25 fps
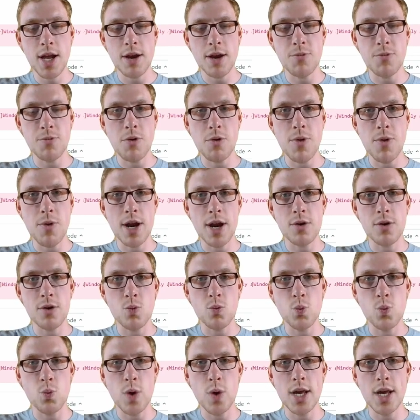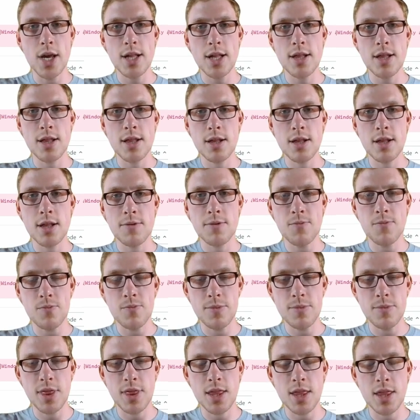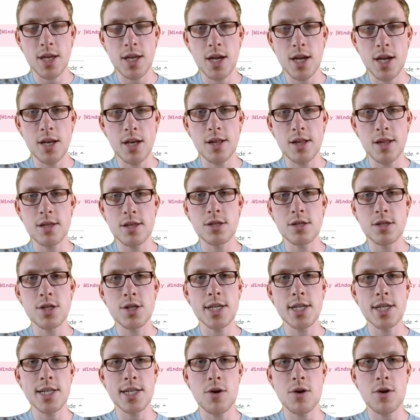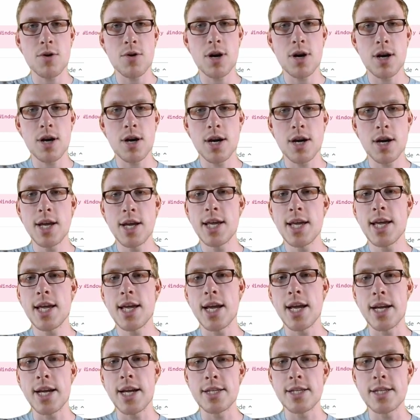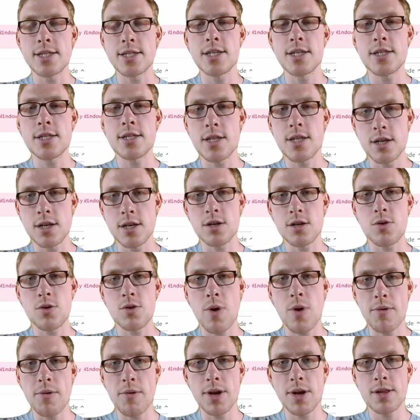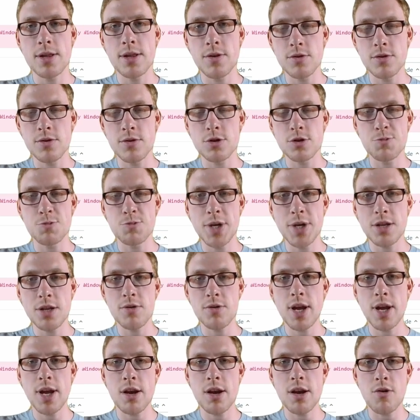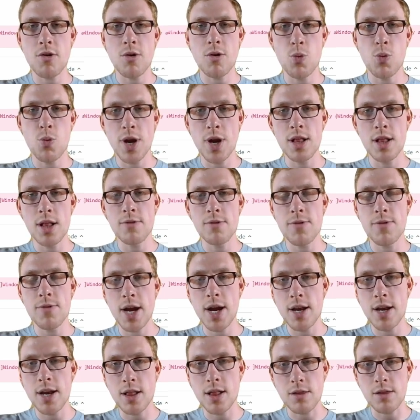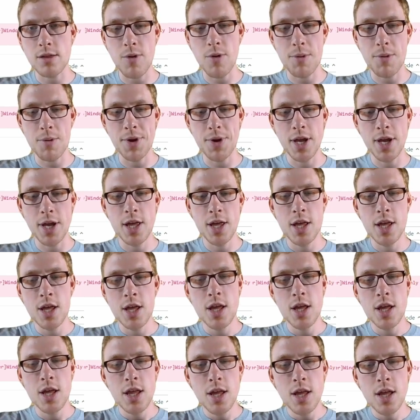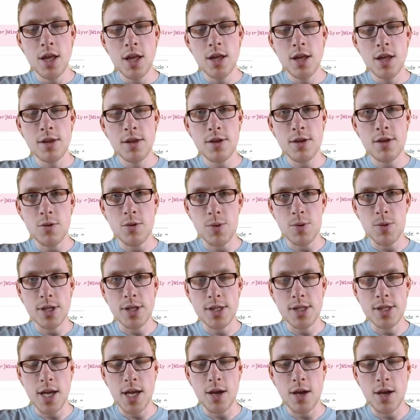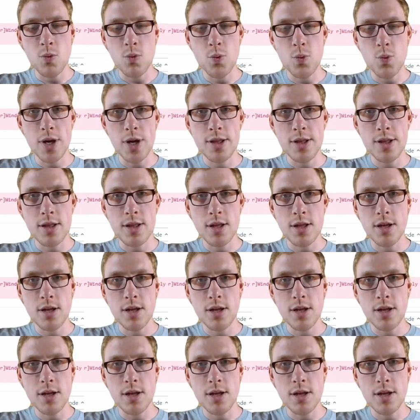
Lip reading: and we write with And this is just our assistant query, so to speak, to get our real final query. So we say with,